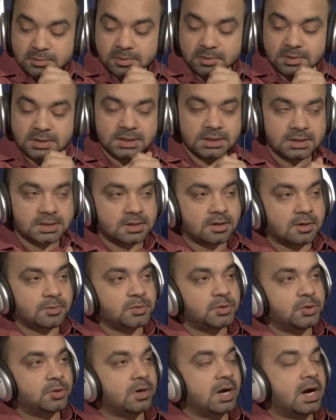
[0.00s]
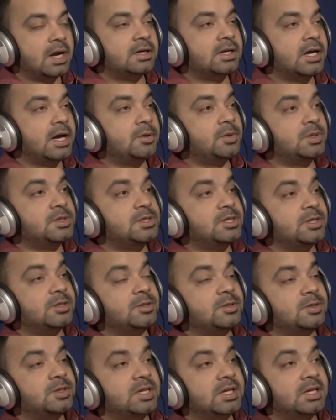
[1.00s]
when it comes to art, I was
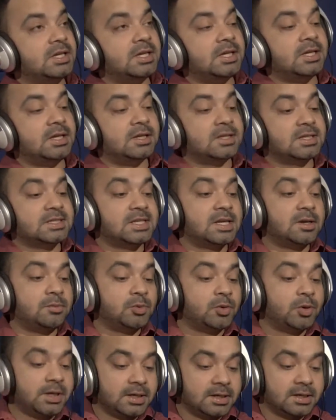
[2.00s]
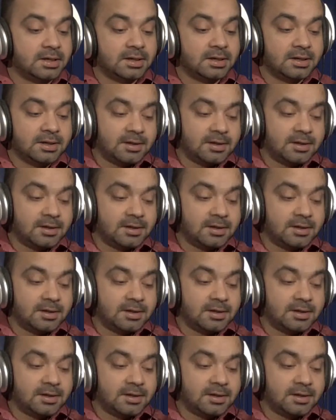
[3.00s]
also thinking in the same way.